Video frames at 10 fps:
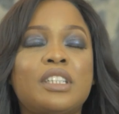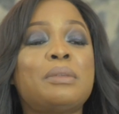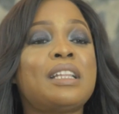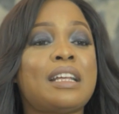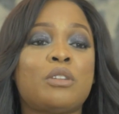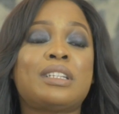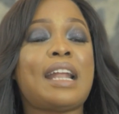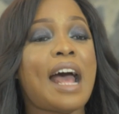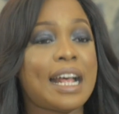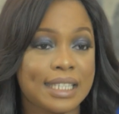Something that's not
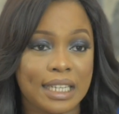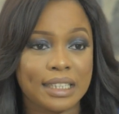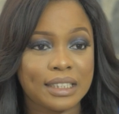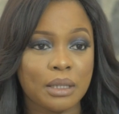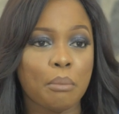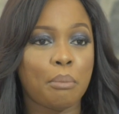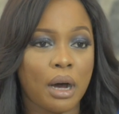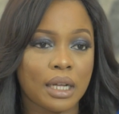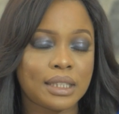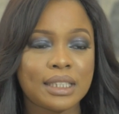an asset,
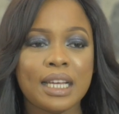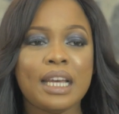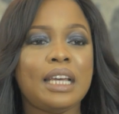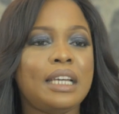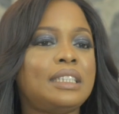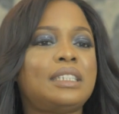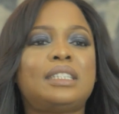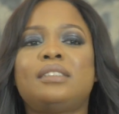but it's